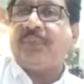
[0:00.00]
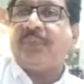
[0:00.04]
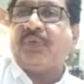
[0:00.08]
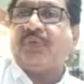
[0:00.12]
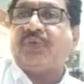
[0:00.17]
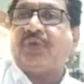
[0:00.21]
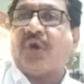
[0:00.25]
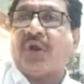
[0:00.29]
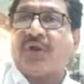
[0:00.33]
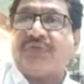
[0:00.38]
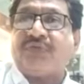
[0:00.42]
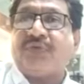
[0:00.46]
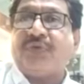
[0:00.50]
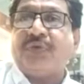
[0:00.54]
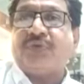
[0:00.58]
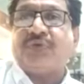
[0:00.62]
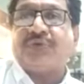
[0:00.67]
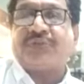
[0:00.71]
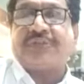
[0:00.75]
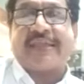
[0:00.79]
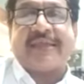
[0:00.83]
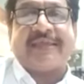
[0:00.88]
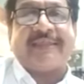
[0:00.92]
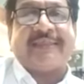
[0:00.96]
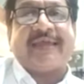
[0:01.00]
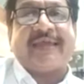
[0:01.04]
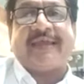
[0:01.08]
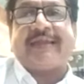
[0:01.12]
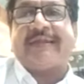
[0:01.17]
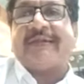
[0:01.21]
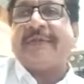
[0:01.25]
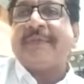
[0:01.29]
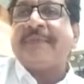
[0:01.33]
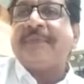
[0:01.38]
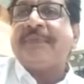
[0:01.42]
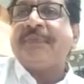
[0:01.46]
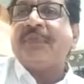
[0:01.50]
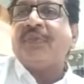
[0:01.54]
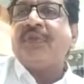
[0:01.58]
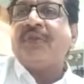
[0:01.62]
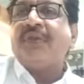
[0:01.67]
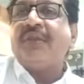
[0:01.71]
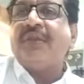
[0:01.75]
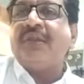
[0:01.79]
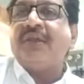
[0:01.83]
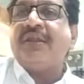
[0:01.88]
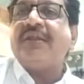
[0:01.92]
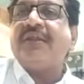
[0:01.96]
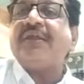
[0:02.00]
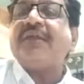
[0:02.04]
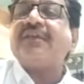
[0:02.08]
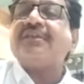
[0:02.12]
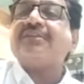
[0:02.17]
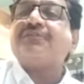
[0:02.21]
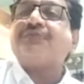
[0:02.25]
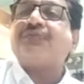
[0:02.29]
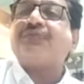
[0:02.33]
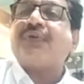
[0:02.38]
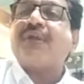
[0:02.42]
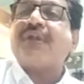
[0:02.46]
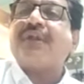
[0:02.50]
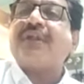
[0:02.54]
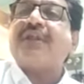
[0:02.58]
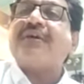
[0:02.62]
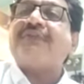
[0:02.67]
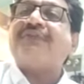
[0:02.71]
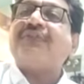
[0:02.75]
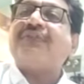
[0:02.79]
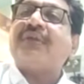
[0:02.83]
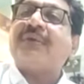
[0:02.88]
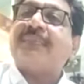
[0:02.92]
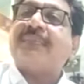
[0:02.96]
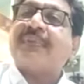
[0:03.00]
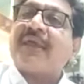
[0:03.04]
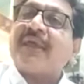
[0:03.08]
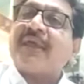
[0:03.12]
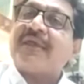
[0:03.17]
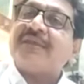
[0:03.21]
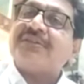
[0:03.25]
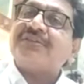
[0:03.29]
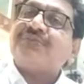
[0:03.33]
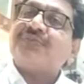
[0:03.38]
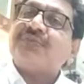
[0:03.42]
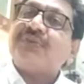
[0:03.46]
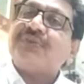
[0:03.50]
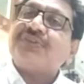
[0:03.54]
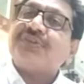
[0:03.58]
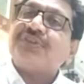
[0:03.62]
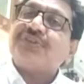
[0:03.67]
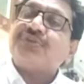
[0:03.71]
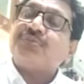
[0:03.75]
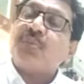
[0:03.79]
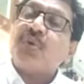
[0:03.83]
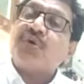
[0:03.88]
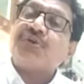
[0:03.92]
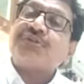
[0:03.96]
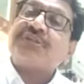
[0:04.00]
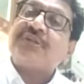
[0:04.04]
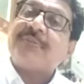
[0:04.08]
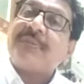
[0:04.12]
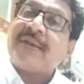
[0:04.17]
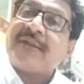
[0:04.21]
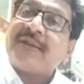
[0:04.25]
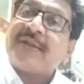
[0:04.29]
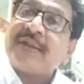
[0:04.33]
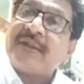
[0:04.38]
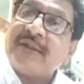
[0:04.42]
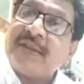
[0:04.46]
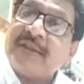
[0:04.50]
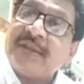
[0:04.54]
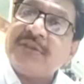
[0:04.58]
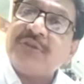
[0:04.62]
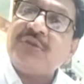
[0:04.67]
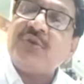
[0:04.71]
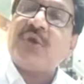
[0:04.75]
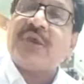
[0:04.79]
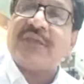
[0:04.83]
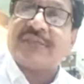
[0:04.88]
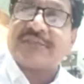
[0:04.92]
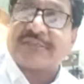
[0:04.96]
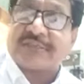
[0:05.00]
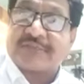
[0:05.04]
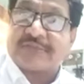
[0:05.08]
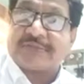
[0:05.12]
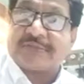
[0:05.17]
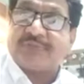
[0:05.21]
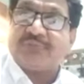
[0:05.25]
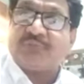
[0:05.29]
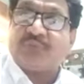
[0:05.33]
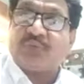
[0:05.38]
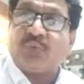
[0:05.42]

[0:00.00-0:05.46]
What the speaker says: thoughtful to say that ENT is one of the branch which is most demanded in US.